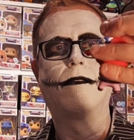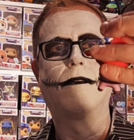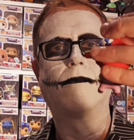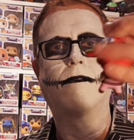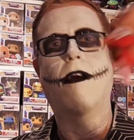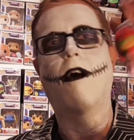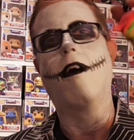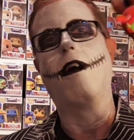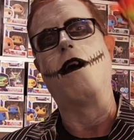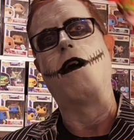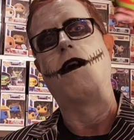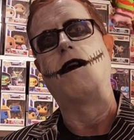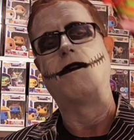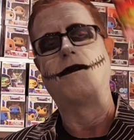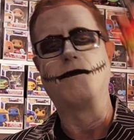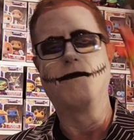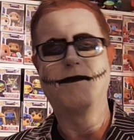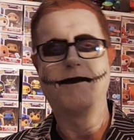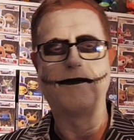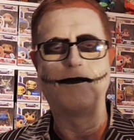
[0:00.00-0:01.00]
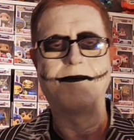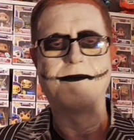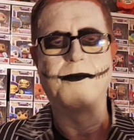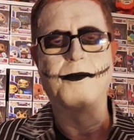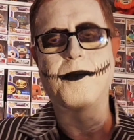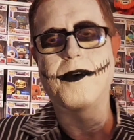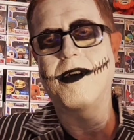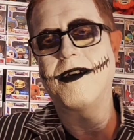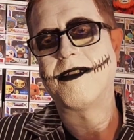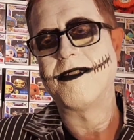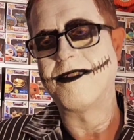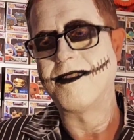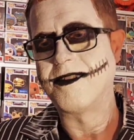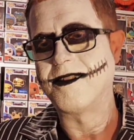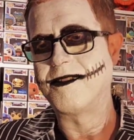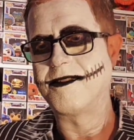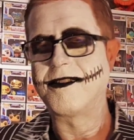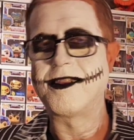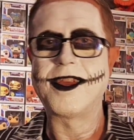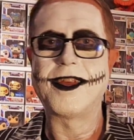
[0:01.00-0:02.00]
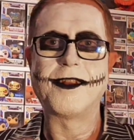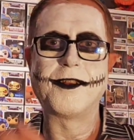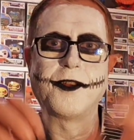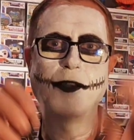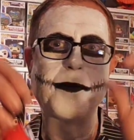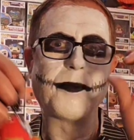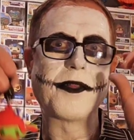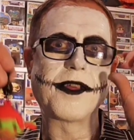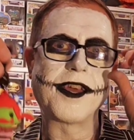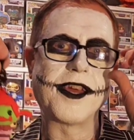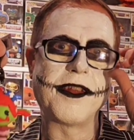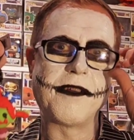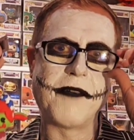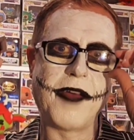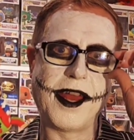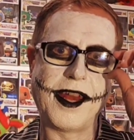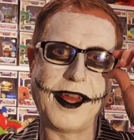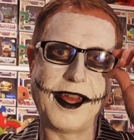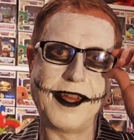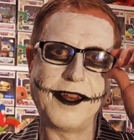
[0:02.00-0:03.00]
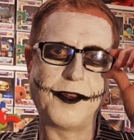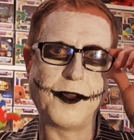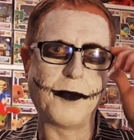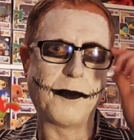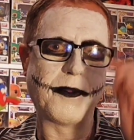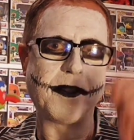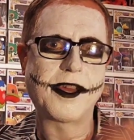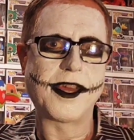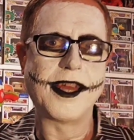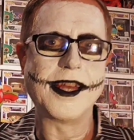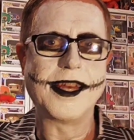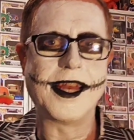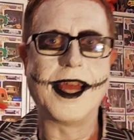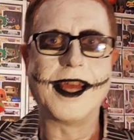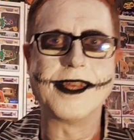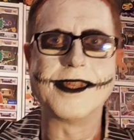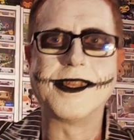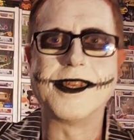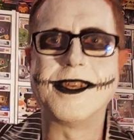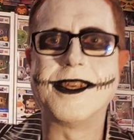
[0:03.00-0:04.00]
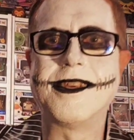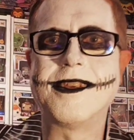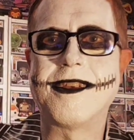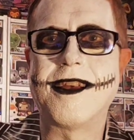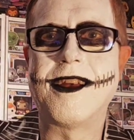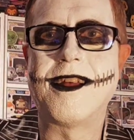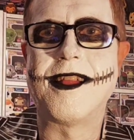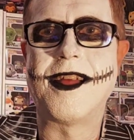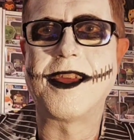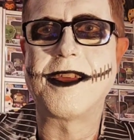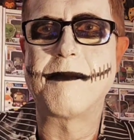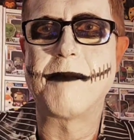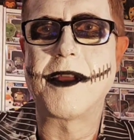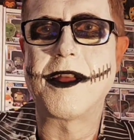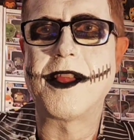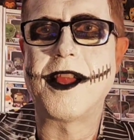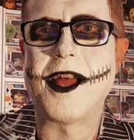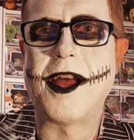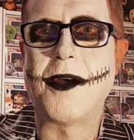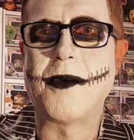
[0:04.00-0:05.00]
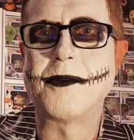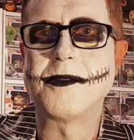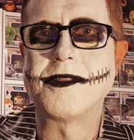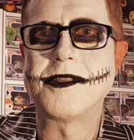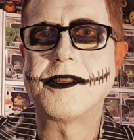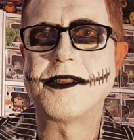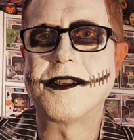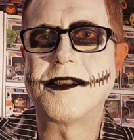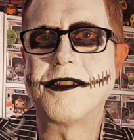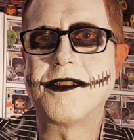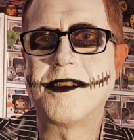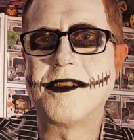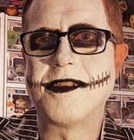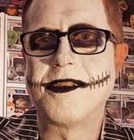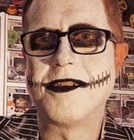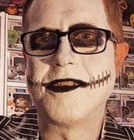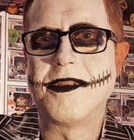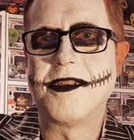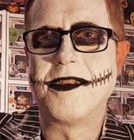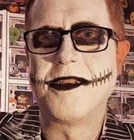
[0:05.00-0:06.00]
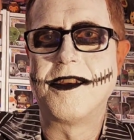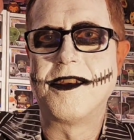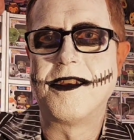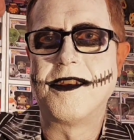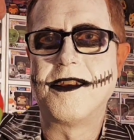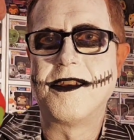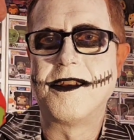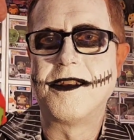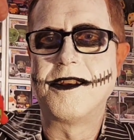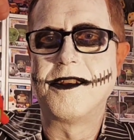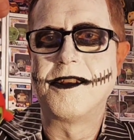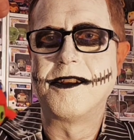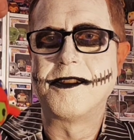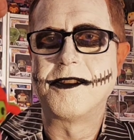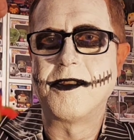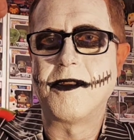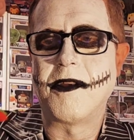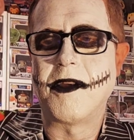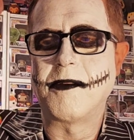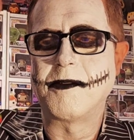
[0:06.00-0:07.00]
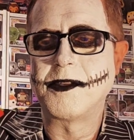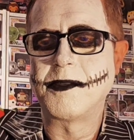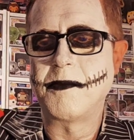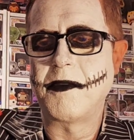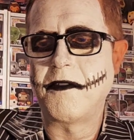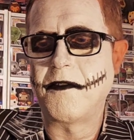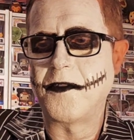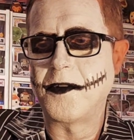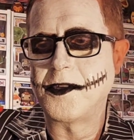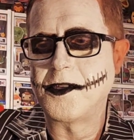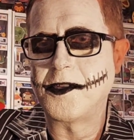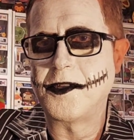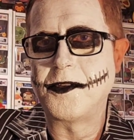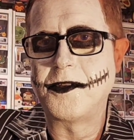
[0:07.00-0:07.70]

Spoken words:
Aw. Well, get a duplicate of any. Duplicate Daisy. I like my clowns. So that was my first